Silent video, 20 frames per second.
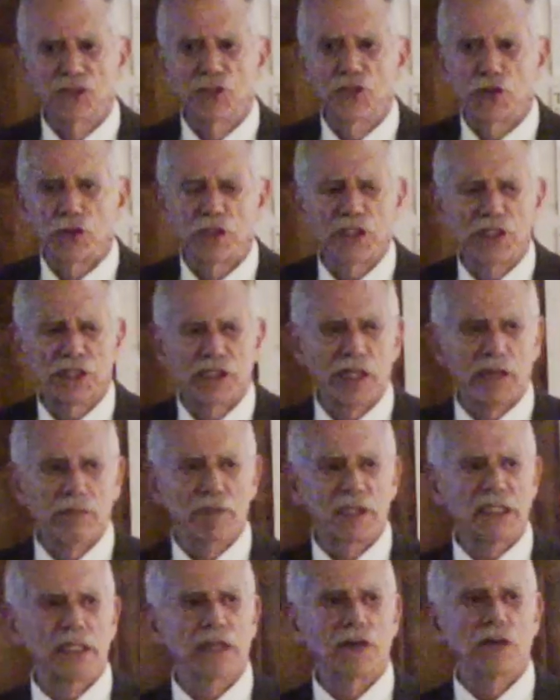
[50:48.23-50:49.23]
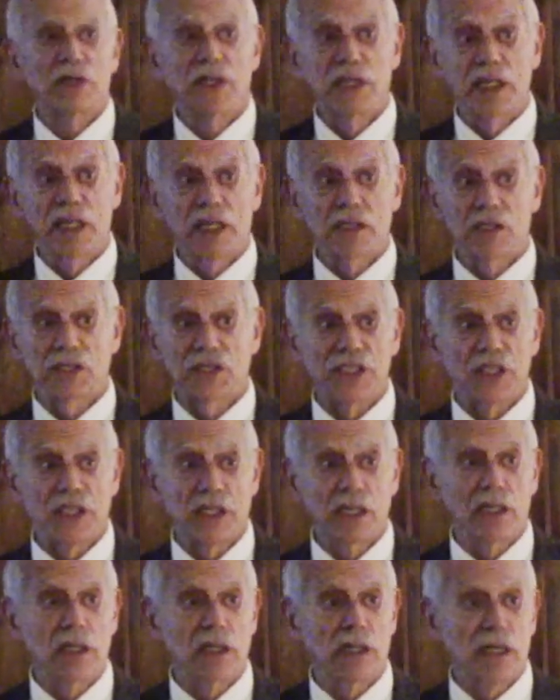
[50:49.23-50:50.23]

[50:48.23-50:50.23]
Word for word: Jewish cemetery in Helsinki in